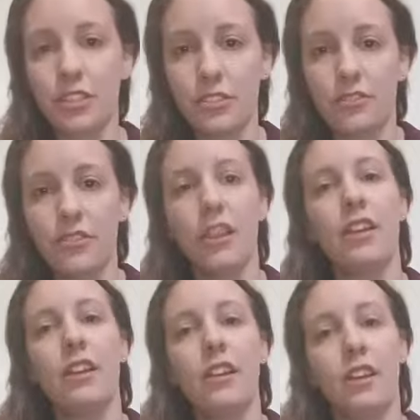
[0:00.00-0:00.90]
to
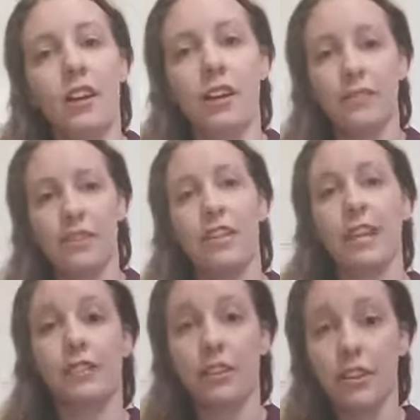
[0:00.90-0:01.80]
the
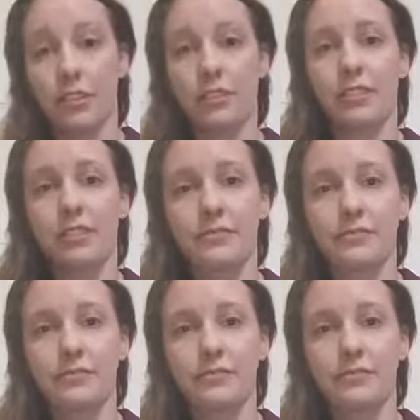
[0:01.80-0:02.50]
next host.